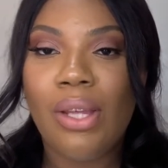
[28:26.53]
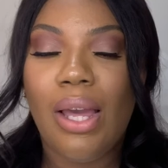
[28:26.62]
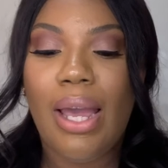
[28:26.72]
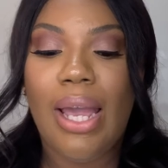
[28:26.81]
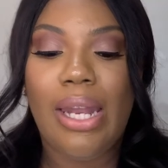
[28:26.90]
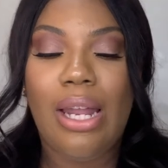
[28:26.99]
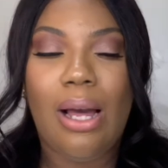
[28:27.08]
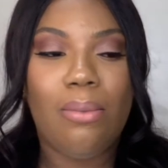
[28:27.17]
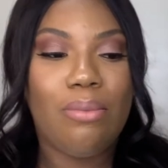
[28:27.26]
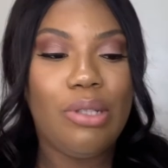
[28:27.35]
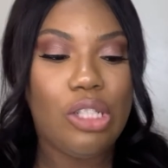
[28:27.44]
and
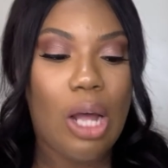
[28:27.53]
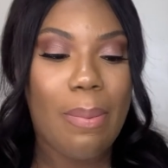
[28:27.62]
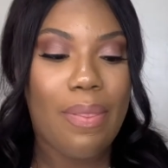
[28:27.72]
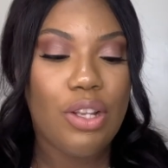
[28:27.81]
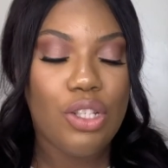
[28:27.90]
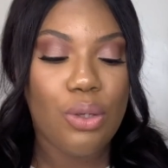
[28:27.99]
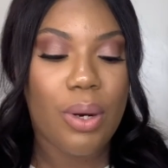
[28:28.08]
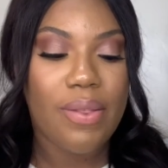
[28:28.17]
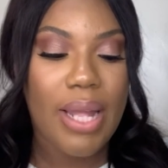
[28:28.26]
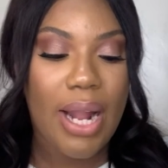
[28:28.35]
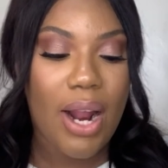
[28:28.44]
um, we stopped at the store
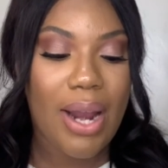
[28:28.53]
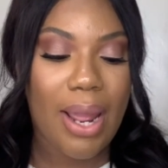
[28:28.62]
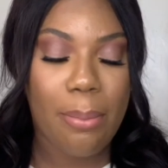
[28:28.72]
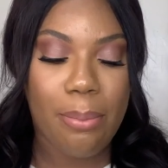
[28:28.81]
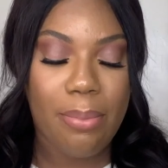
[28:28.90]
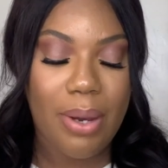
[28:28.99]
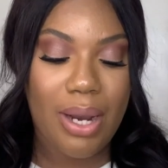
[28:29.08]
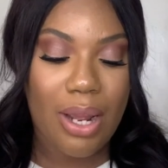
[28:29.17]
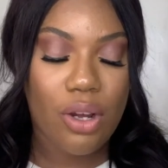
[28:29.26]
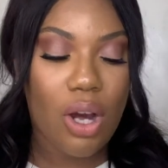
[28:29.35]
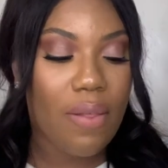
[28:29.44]
there and I, and
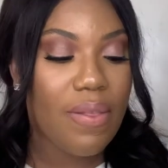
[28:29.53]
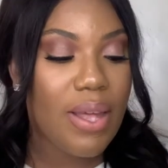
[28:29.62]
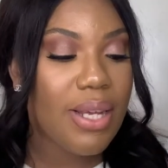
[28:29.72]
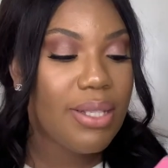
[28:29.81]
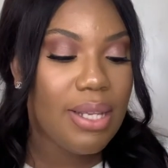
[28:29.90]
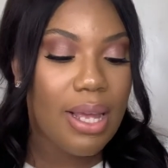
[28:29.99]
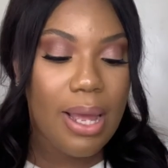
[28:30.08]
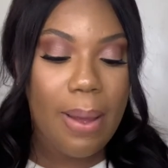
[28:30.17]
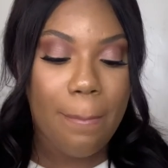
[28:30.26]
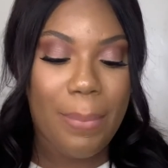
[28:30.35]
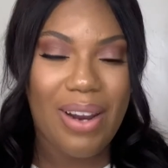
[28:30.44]
I got this.
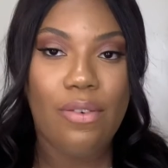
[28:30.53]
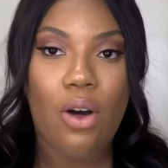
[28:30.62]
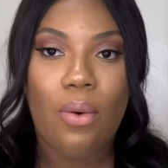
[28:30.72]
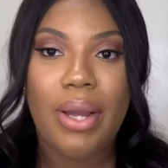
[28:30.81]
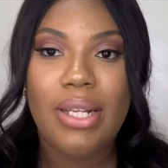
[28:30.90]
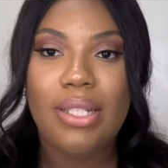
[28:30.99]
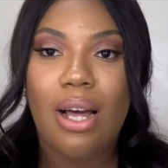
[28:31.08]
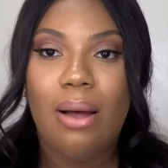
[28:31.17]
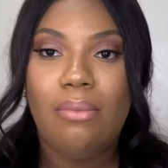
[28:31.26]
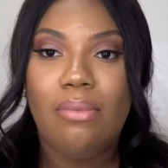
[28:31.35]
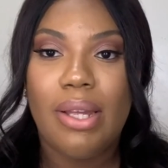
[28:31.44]
But I've always,
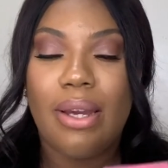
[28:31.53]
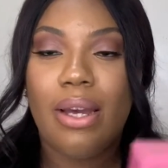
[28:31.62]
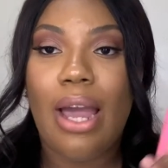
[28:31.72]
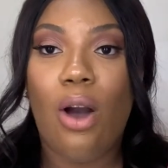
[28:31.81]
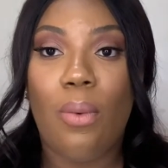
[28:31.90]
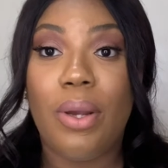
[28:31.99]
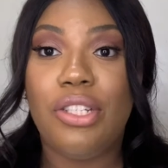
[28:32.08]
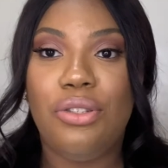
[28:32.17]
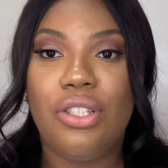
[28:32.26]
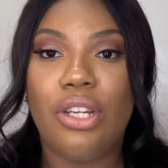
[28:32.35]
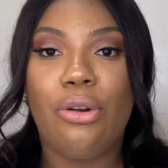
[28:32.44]
um, like I always
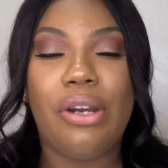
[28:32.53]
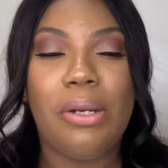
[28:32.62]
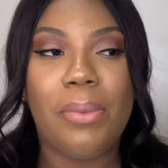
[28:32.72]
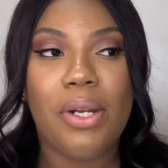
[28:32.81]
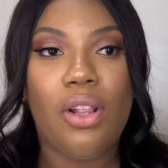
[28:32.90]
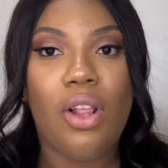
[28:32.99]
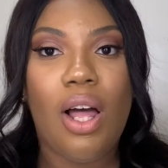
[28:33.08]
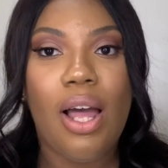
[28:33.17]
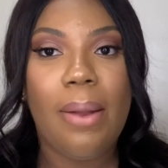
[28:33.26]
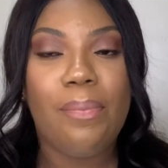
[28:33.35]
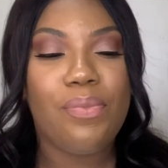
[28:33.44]
use the green one a
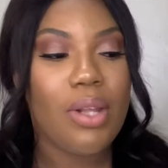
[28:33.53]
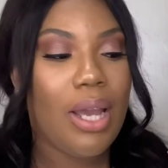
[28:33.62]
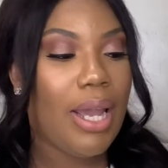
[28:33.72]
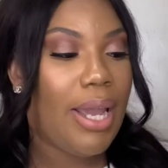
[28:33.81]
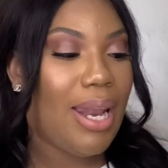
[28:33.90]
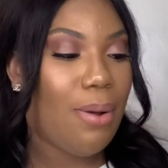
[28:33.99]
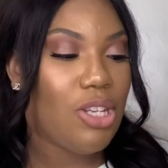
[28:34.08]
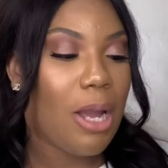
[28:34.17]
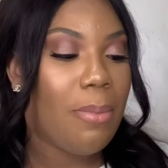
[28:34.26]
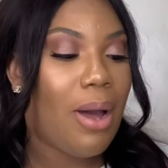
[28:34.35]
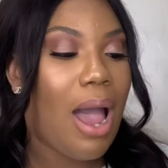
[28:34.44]
lot. And I was
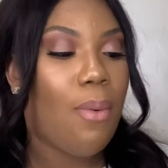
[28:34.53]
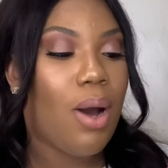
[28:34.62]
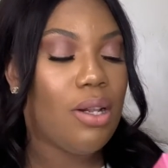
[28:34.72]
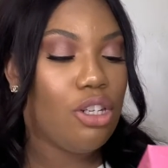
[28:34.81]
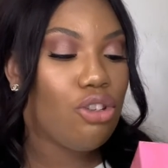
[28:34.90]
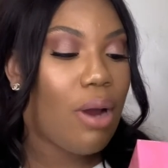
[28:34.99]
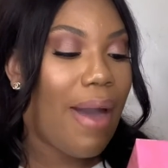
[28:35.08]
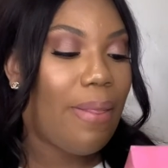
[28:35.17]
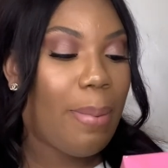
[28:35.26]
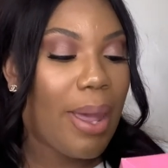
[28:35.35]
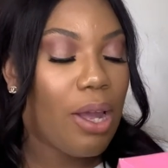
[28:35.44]
talking about how I wanted to try
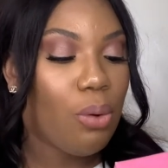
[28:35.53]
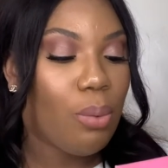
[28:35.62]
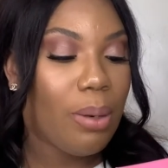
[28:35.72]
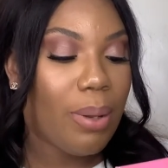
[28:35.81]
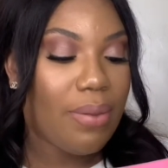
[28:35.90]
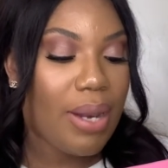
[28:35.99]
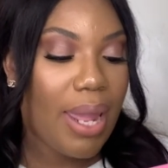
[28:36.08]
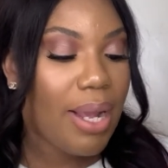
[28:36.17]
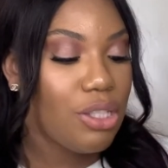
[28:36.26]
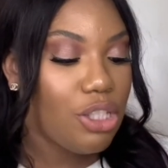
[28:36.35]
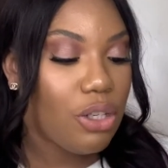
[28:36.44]
the pink one one
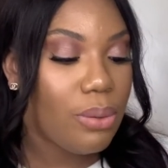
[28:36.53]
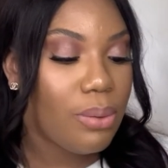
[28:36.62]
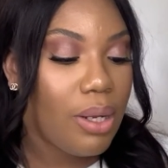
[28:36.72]
day. So